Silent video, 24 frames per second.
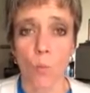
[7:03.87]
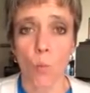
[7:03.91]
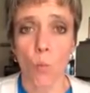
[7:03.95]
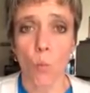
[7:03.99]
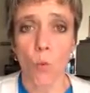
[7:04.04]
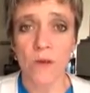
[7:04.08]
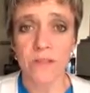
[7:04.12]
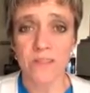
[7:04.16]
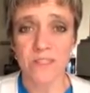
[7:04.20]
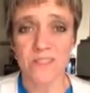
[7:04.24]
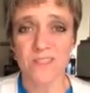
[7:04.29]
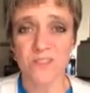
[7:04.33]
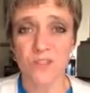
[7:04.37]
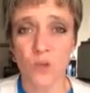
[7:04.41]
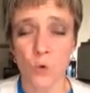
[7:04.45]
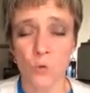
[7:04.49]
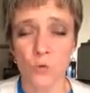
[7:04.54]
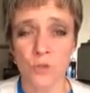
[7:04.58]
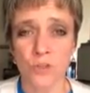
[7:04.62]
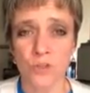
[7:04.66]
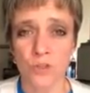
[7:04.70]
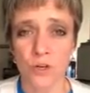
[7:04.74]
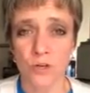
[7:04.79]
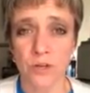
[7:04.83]
Once
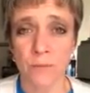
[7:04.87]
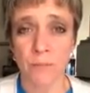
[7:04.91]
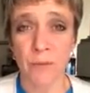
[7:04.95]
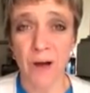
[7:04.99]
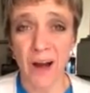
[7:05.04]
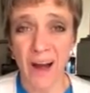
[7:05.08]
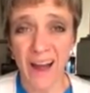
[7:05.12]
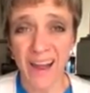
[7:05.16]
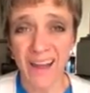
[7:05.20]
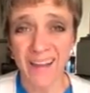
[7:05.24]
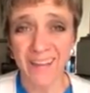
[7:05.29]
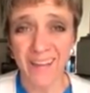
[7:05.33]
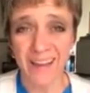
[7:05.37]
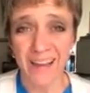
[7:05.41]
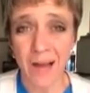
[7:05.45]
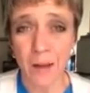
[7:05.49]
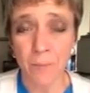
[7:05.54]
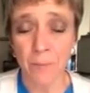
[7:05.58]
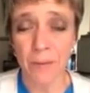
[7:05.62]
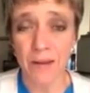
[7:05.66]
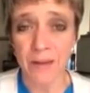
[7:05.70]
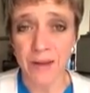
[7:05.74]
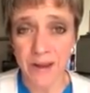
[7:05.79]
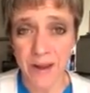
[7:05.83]
those started piling
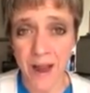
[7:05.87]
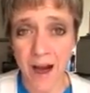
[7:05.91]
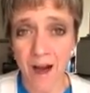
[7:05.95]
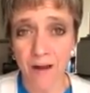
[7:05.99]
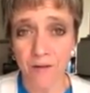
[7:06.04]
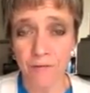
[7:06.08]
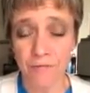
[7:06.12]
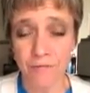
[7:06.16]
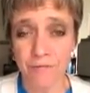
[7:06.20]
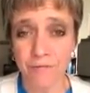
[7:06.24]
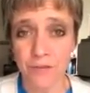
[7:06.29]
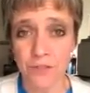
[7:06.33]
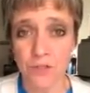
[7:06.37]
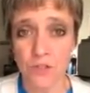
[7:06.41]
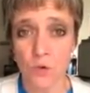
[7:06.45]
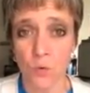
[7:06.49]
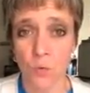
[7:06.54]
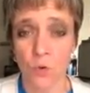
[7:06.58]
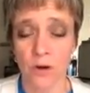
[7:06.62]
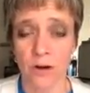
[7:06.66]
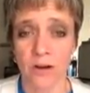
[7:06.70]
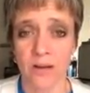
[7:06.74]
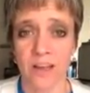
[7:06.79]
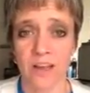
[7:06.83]
up enough to
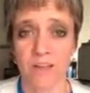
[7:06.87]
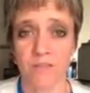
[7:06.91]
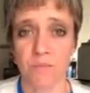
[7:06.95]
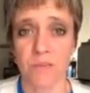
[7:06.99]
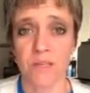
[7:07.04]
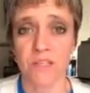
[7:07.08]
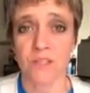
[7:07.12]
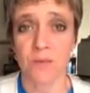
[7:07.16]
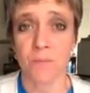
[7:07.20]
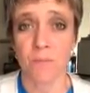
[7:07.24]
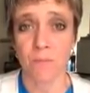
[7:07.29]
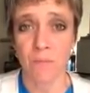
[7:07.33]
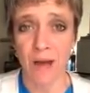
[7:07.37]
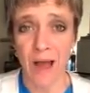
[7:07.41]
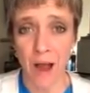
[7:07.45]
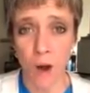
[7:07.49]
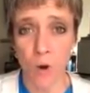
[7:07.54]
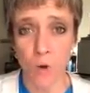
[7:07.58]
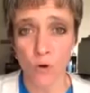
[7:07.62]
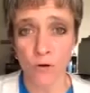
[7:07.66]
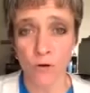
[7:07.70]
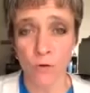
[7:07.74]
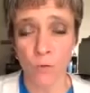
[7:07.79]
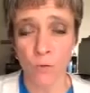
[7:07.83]
where it gave me some
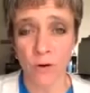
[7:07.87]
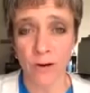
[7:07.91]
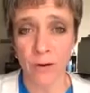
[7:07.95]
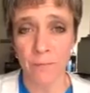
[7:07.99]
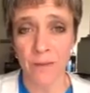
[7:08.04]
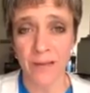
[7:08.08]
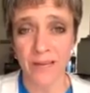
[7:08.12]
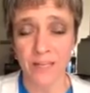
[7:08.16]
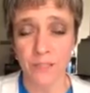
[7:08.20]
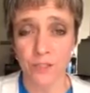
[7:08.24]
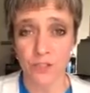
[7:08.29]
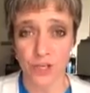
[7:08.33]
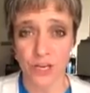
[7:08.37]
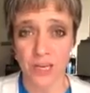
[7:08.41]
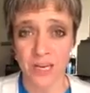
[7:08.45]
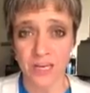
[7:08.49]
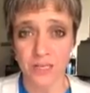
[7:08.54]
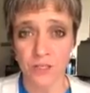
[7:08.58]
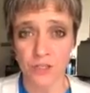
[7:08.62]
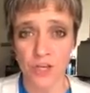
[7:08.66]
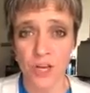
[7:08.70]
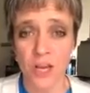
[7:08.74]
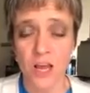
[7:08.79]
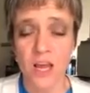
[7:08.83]
power to want to make a
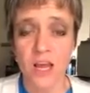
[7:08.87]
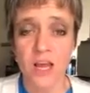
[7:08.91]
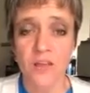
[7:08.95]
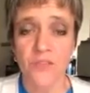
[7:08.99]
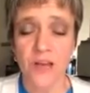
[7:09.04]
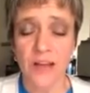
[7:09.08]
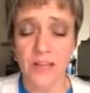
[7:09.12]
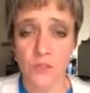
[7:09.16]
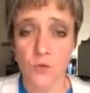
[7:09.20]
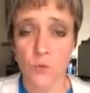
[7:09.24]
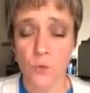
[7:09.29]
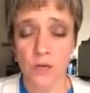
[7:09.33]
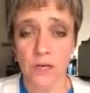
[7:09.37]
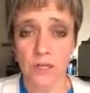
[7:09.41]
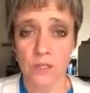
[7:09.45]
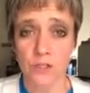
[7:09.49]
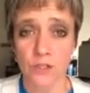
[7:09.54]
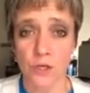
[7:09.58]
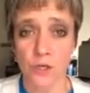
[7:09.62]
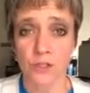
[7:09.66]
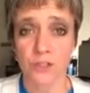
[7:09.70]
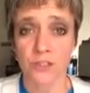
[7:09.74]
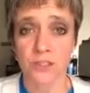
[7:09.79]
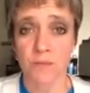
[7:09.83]
change, that's when I
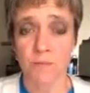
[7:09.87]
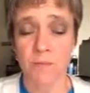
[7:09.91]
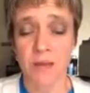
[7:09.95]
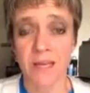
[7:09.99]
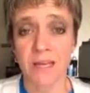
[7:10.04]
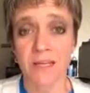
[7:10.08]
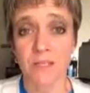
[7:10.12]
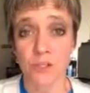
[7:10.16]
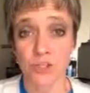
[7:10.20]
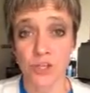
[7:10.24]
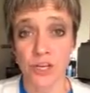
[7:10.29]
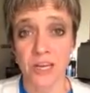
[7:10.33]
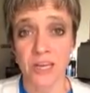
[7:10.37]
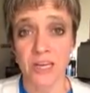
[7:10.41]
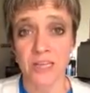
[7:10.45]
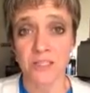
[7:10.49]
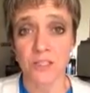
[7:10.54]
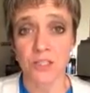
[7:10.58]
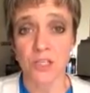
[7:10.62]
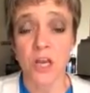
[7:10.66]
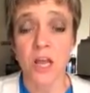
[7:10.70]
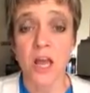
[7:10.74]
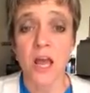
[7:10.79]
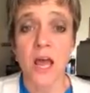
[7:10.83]
started to make a
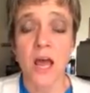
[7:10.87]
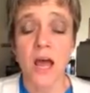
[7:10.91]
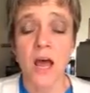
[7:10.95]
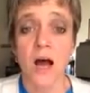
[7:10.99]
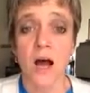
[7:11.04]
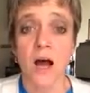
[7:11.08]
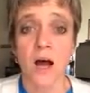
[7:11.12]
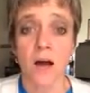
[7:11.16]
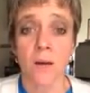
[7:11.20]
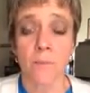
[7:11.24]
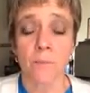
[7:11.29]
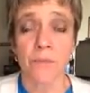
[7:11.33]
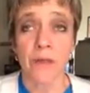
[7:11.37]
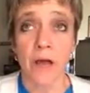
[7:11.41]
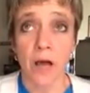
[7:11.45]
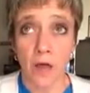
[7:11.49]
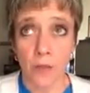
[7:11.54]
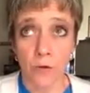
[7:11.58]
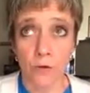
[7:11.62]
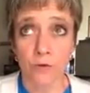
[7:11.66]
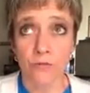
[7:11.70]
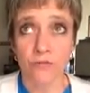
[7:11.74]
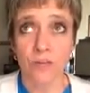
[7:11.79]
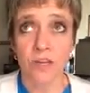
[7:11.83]
change. The
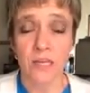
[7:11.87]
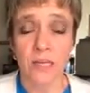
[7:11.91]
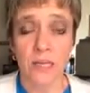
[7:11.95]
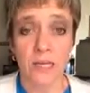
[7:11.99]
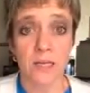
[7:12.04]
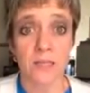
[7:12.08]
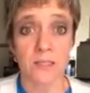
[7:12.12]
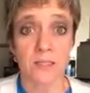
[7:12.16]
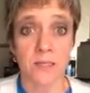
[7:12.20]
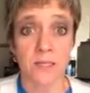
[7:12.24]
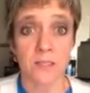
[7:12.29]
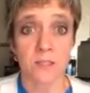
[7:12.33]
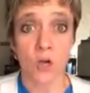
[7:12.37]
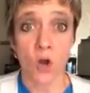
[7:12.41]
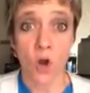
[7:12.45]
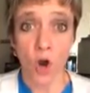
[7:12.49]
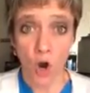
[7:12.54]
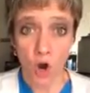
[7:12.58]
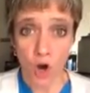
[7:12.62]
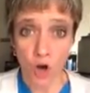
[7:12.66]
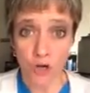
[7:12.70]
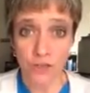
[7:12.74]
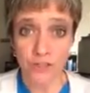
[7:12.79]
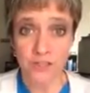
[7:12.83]
other thing is, it's
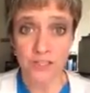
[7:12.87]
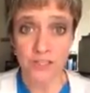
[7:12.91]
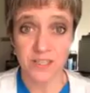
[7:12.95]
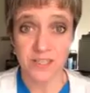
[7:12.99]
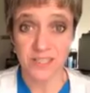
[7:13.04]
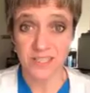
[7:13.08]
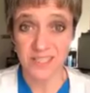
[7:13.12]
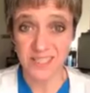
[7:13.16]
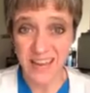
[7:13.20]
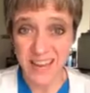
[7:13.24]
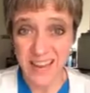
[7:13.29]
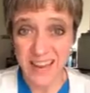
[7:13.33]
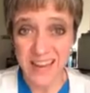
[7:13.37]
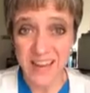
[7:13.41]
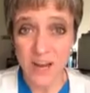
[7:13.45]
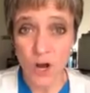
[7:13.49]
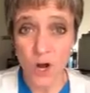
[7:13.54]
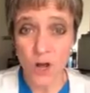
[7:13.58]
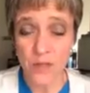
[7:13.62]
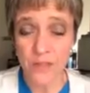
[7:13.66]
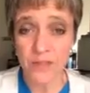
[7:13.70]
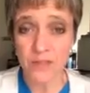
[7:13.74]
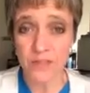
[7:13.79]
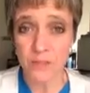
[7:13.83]
hard to stay
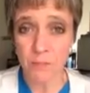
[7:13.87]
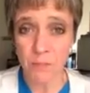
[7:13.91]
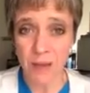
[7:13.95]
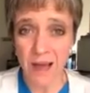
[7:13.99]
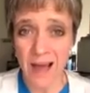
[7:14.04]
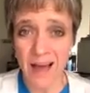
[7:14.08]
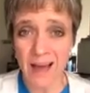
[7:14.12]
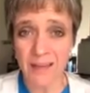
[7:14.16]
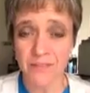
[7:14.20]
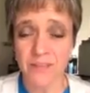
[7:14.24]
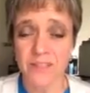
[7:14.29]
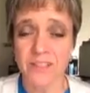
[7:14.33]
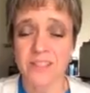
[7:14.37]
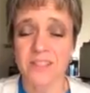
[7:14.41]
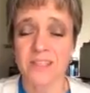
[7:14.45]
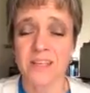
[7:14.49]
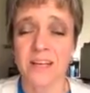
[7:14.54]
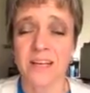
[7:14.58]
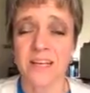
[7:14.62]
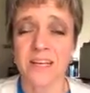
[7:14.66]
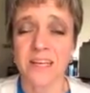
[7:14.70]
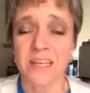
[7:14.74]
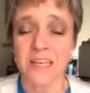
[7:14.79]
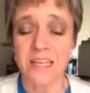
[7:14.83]
on this path. It's
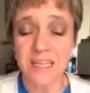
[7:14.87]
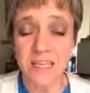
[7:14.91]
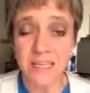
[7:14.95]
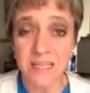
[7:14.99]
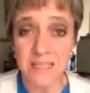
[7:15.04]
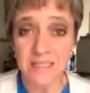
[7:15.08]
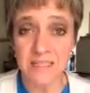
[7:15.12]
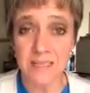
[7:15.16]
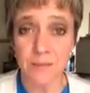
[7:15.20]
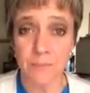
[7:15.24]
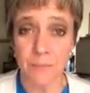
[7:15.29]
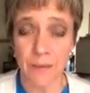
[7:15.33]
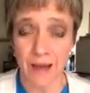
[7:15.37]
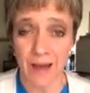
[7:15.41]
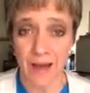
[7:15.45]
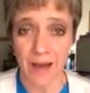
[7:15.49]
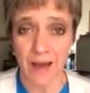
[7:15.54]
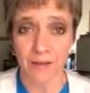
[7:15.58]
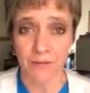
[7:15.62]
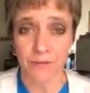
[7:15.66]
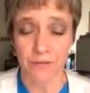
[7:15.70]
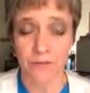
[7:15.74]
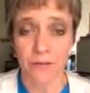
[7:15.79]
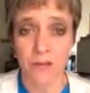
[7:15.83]
not an easy
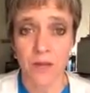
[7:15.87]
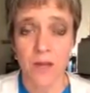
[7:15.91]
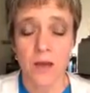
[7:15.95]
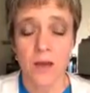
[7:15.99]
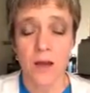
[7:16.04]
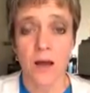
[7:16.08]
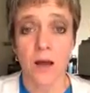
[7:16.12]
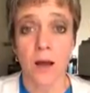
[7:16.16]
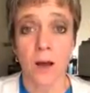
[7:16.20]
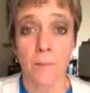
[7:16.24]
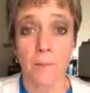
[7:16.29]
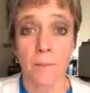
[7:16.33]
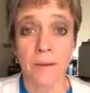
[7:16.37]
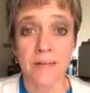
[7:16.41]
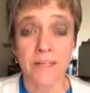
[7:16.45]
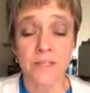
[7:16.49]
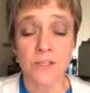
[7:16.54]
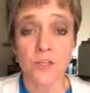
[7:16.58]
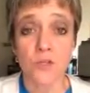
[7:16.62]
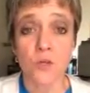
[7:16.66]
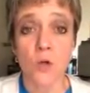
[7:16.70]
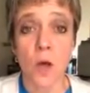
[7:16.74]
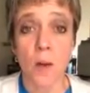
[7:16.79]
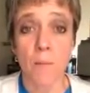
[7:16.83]
path, but
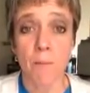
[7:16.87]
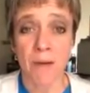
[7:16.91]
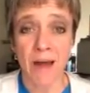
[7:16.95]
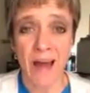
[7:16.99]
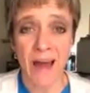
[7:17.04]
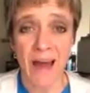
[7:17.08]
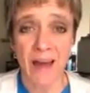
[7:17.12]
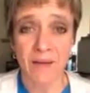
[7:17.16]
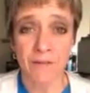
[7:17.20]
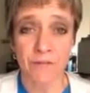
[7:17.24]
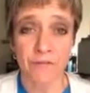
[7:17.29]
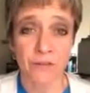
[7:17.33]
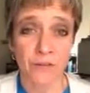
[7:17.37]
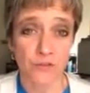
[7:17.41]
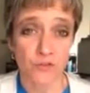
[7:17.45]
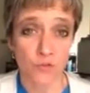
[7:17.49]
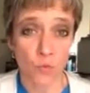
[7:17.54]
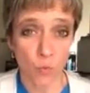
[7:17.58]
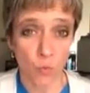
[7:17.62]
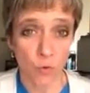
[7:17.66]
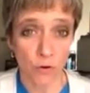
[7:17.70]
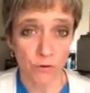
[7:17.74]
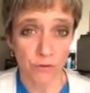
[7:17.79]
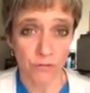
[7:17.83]
it's a path that's
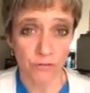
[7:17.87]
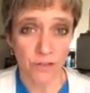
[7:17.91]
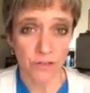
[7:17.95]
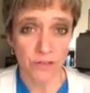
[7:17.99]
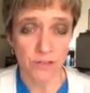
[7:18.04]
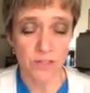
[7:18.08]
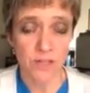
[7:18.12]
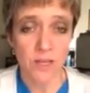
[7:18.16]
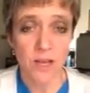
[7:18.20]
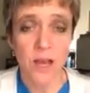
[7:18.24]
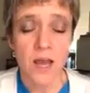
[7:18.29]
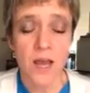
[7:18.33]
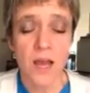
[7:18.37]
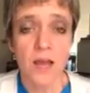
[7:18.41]
worth it.